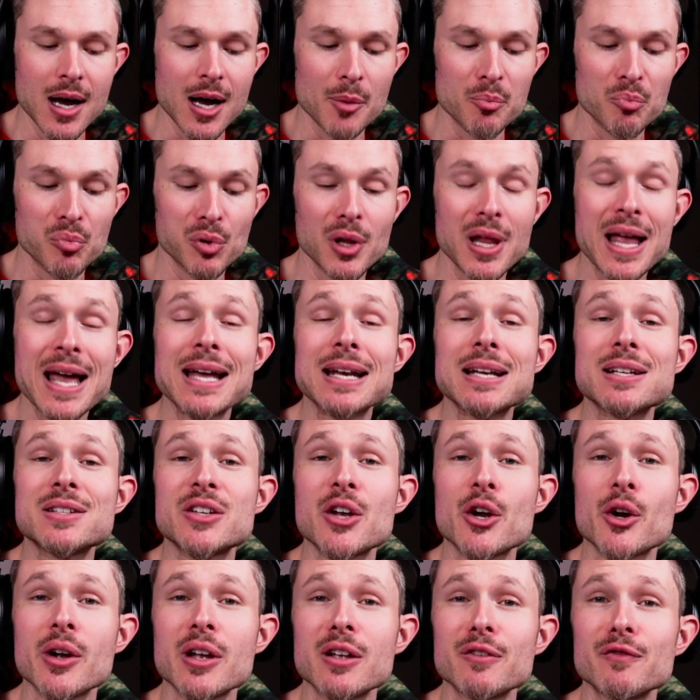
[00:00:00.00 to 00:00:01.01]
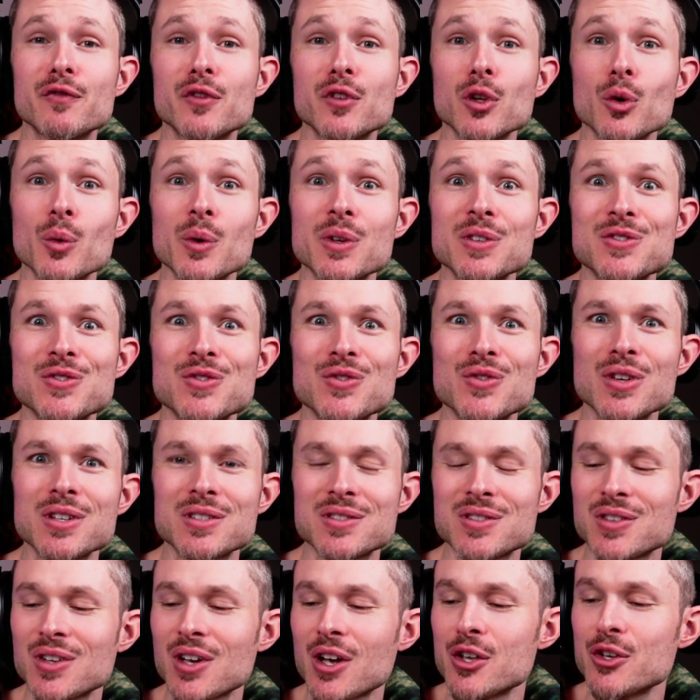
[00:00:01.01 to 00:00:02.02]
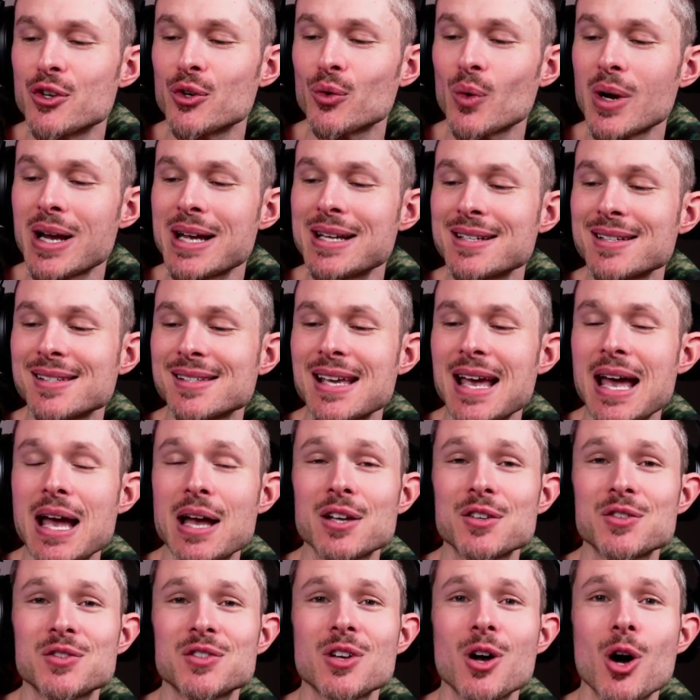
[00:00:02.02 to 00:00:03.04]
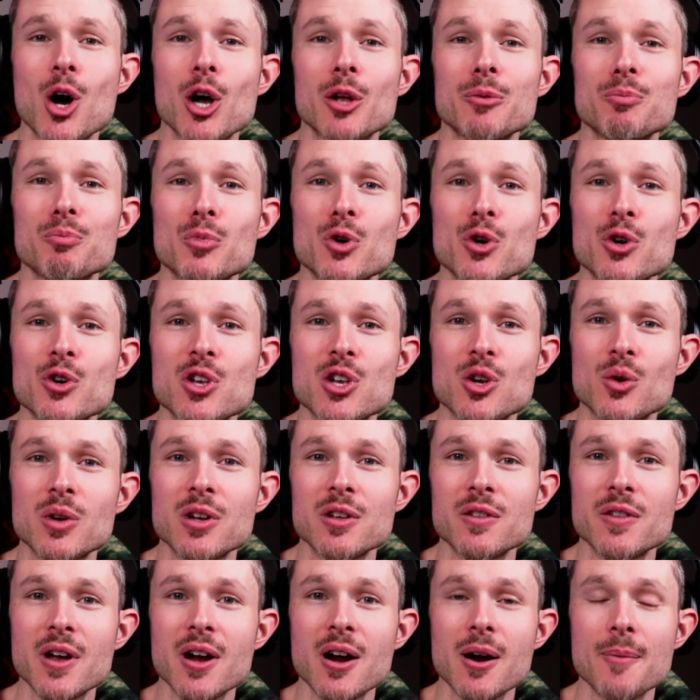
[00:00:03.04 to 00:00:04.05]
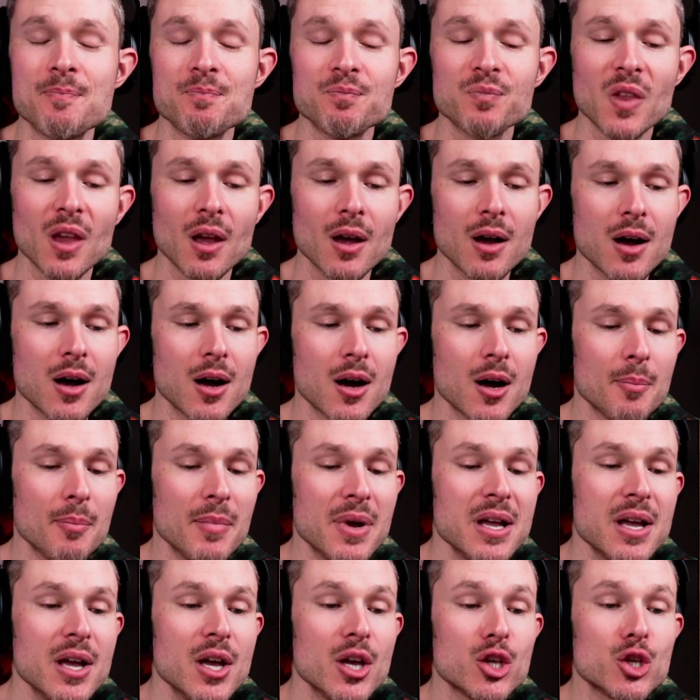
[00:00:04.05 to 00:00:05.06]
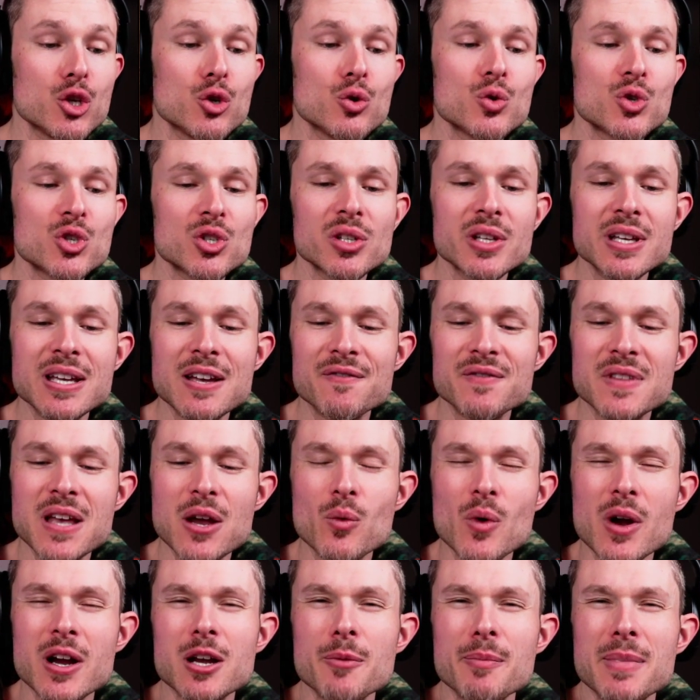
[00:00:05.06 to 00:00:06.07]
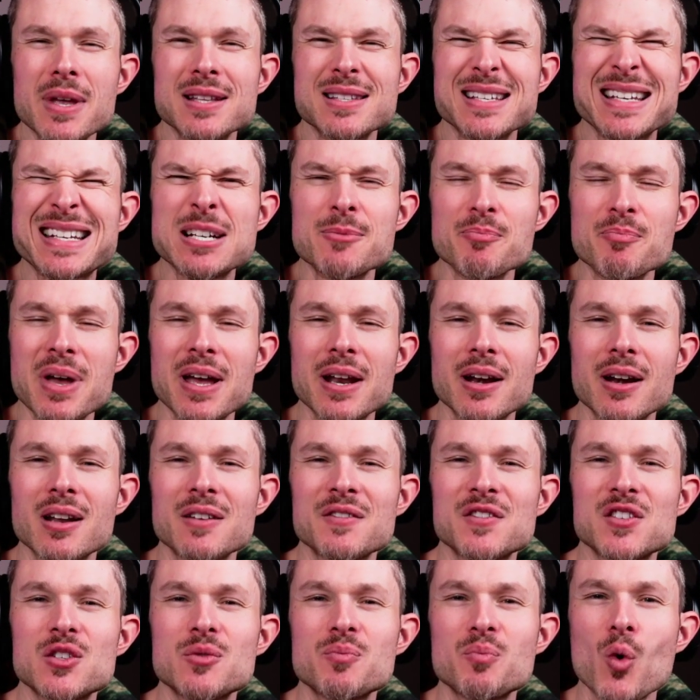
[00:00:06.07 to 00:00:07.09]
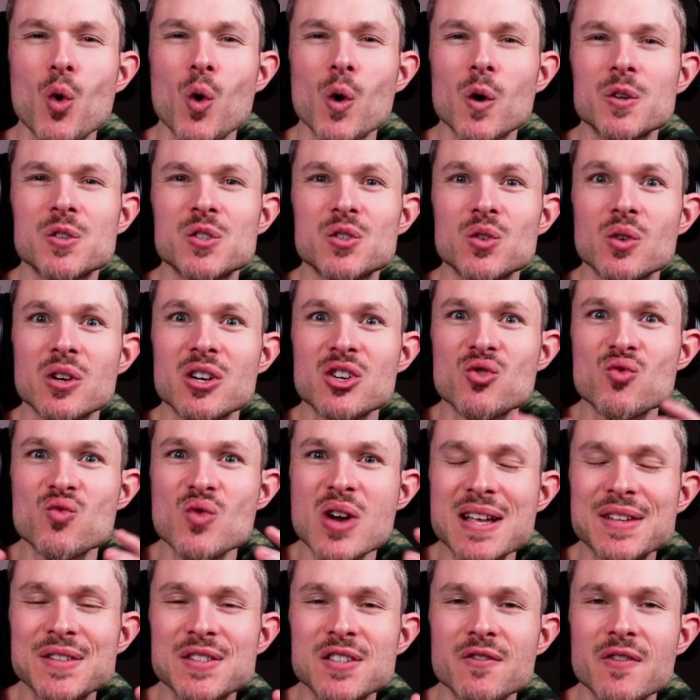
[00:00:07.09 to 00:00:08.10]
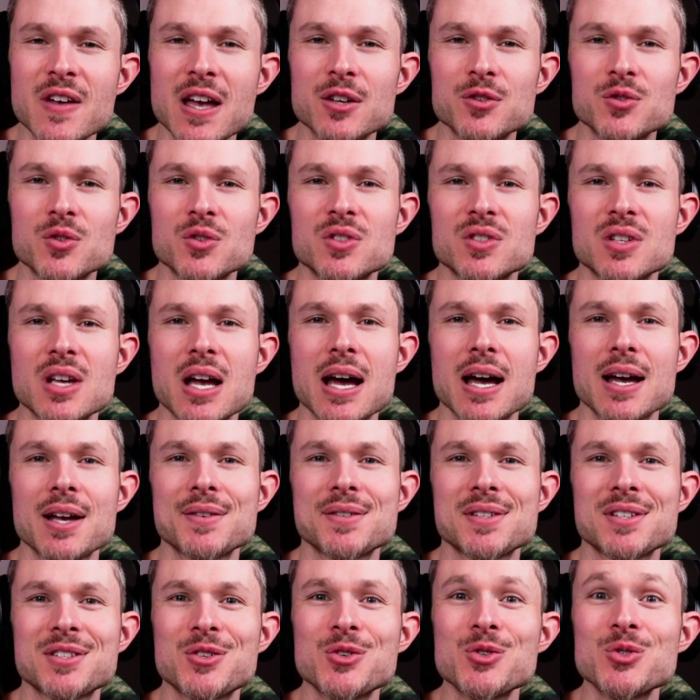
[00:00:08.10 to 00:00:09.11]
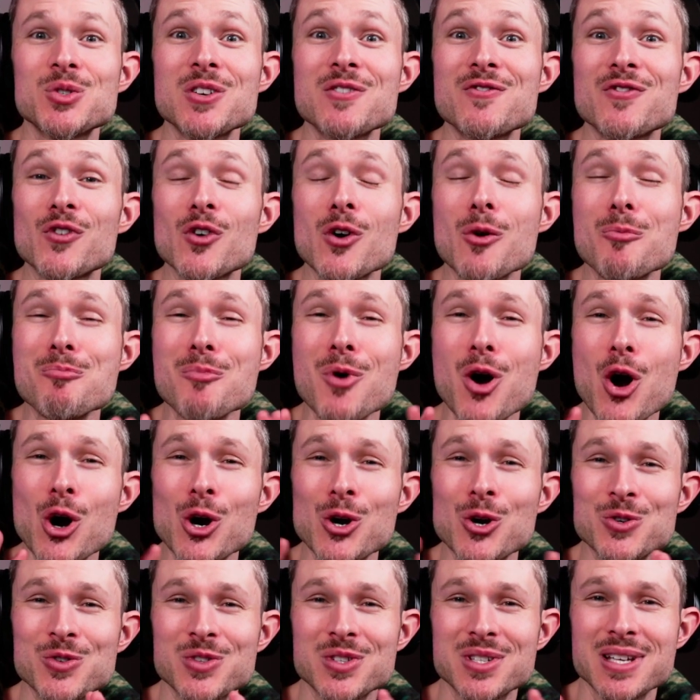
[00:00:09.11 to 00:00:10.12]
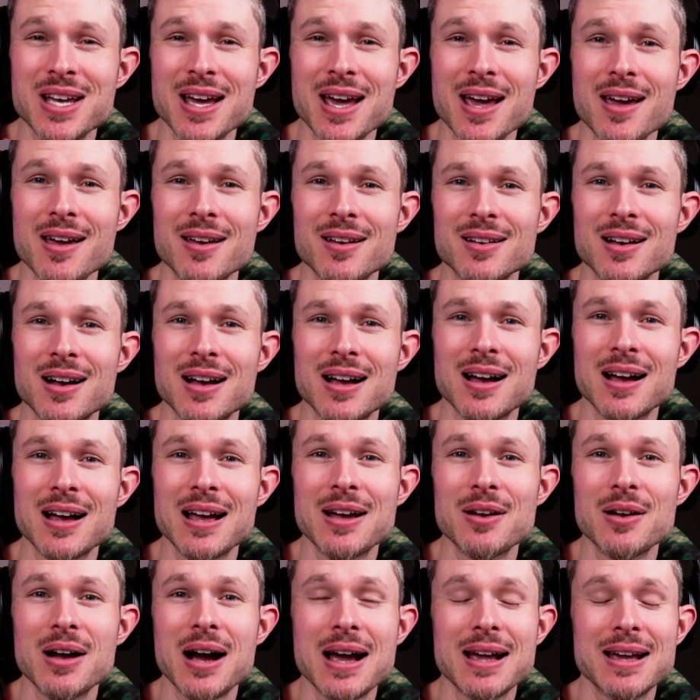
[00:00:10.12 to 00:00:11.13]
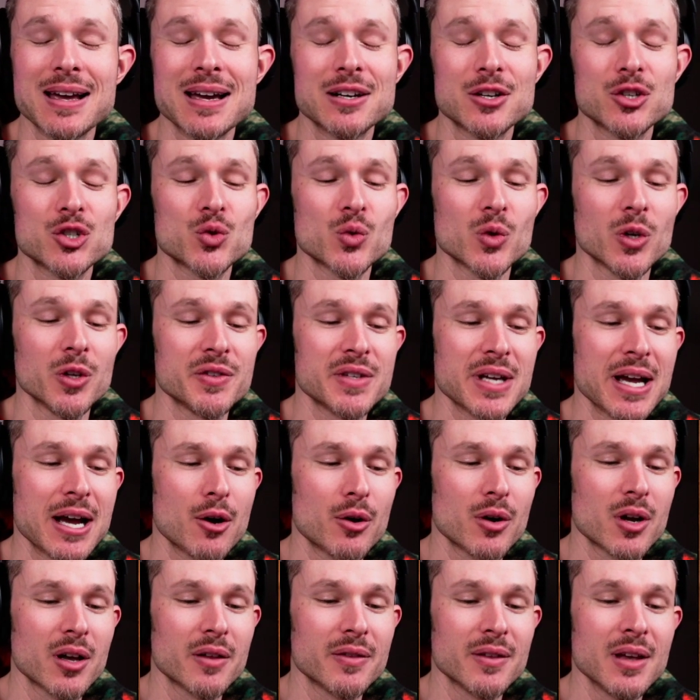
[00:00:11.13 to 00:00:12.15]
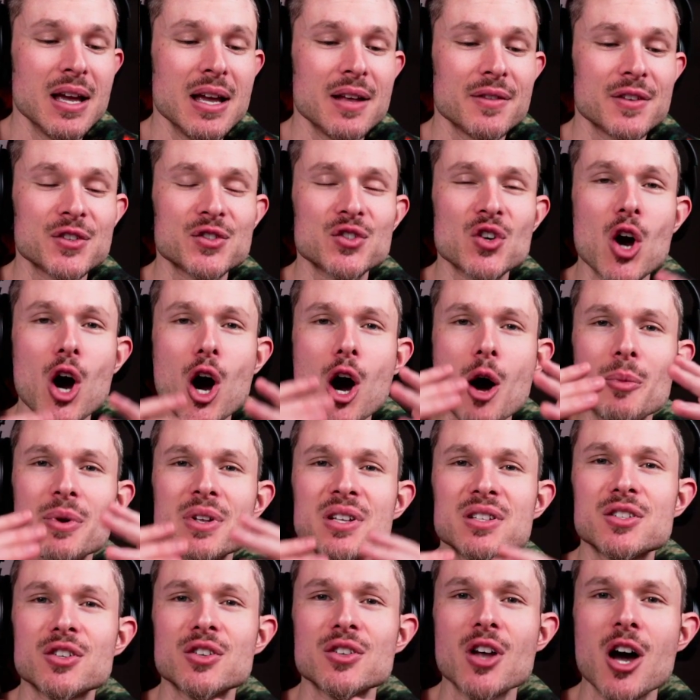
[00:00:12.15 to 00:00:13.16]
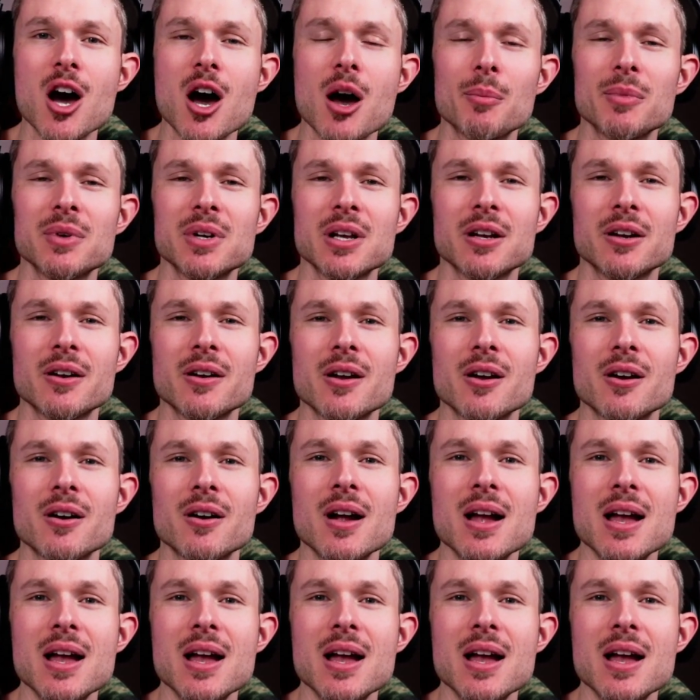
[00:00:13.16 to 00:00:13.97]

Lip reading: planetary influence that Uranus has on Mercury there. Usually if they recommend like competitive sports or aggressive exercise, it's usually for a Mars day. I kind of drill down on this common denominator here